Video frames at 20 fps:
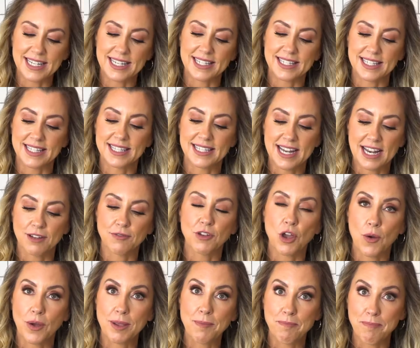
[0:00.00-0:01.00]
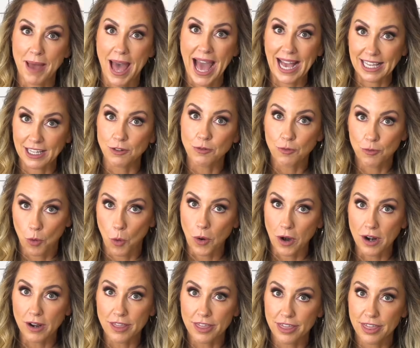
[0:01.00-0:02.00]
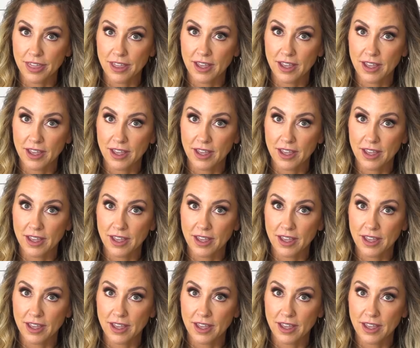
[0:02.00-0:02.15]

is, instead of going back and forth